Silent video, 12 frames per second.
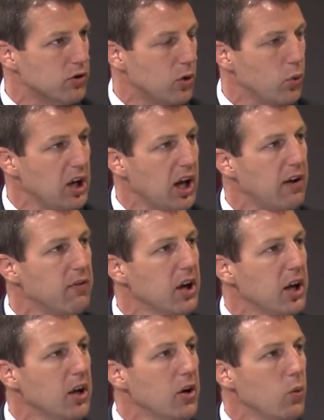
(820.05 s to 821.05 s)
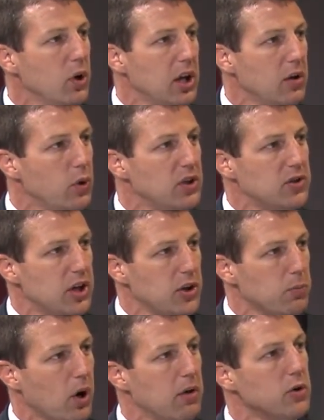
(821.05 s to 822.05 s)
So we have we, we set
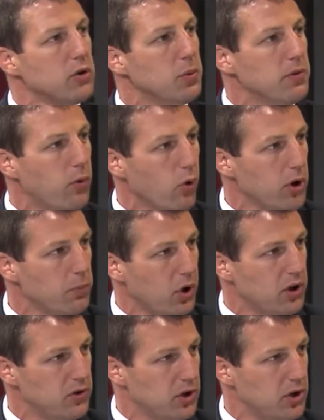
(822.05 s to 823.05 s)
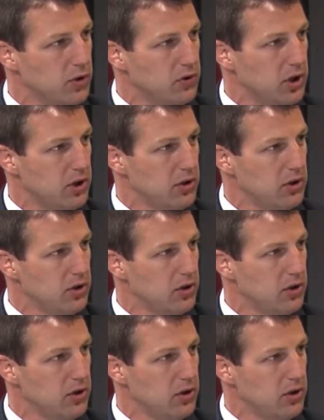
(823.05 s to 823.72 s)
the parameters before the president goes in,